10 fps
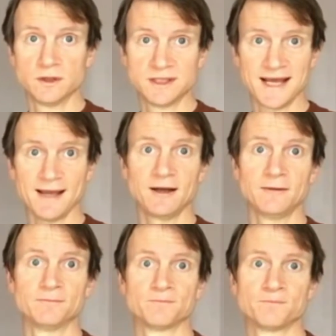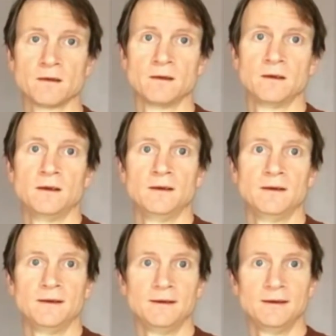the deca.
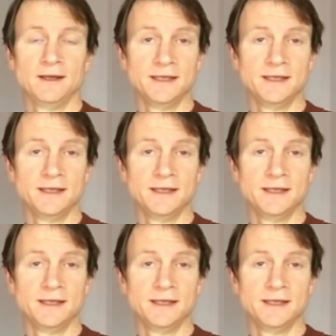It